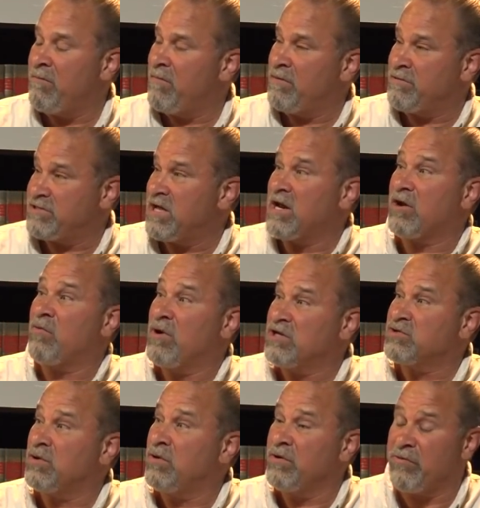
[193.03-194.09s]
Masonic
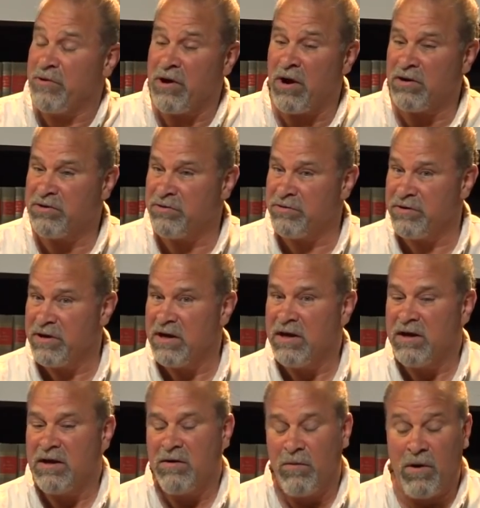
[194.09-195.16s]
ritual with regard to,
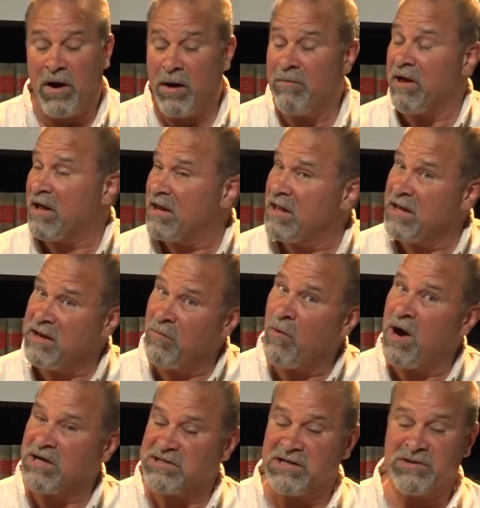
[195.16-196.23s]
well, I'm not going to get into
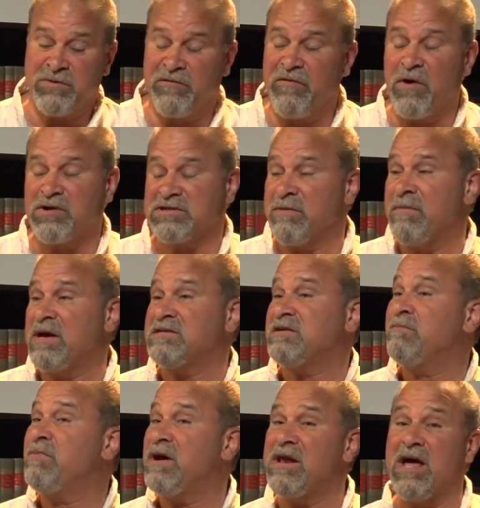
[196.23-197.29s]
Washington because we'll focus on
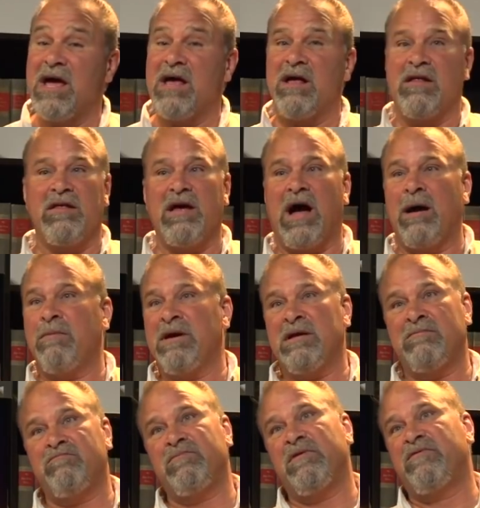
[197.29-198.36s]
Mason, but I
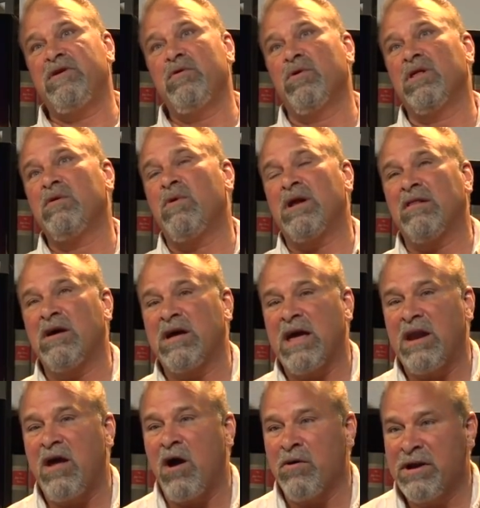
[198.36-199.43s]
mean, if you really want to look
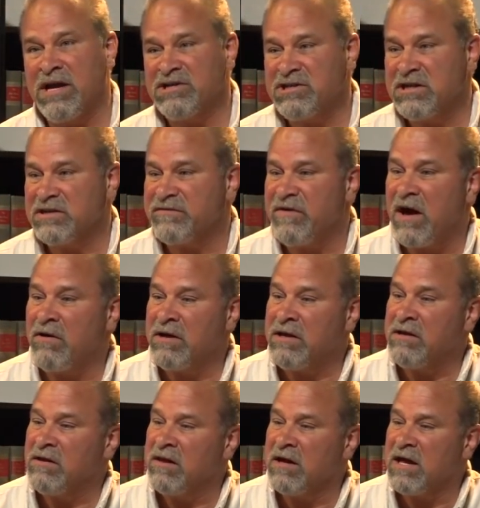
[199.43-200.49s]
at our nation, its
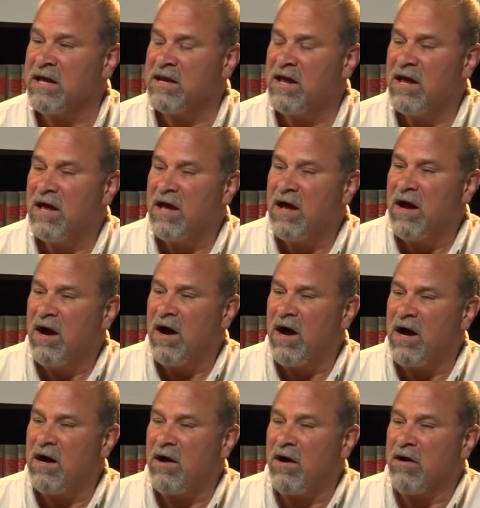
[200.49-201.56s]
founding, look at
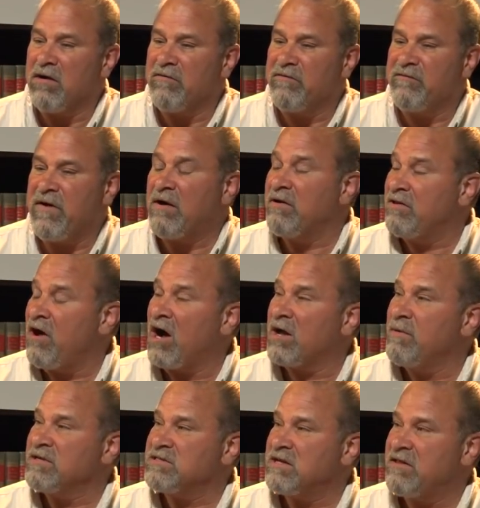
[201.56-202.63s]
our founding
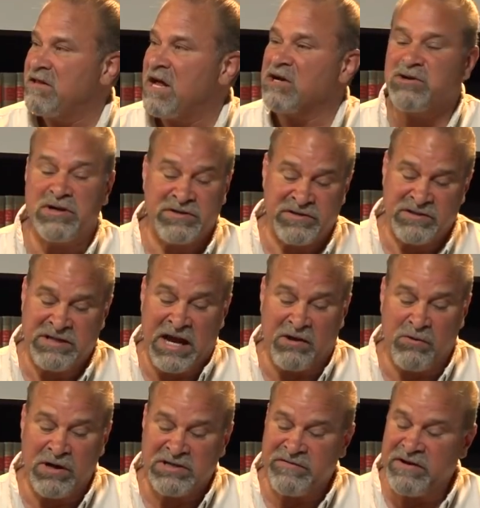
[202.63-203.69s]
documents, like the
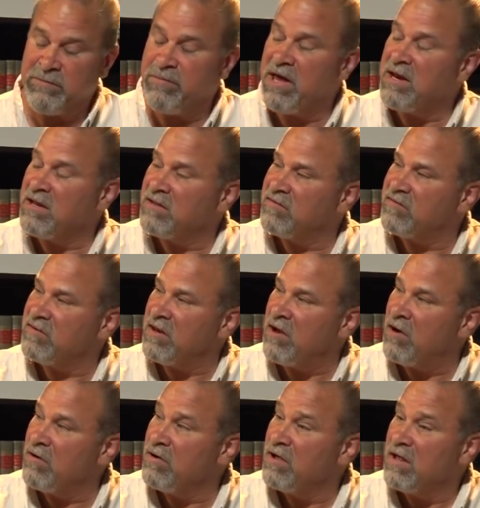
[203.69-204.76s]
Declaration of Independence, you know,